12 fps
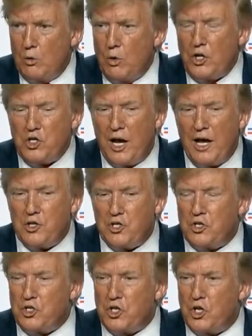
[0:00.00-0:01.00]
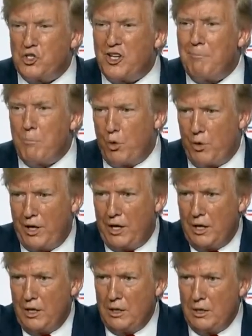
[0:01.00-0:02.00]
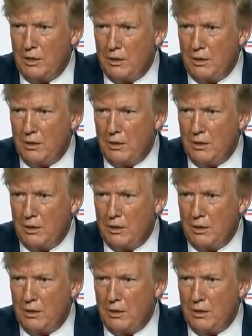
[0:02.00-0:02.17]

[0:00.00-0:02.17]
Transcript: Russia has its submarine.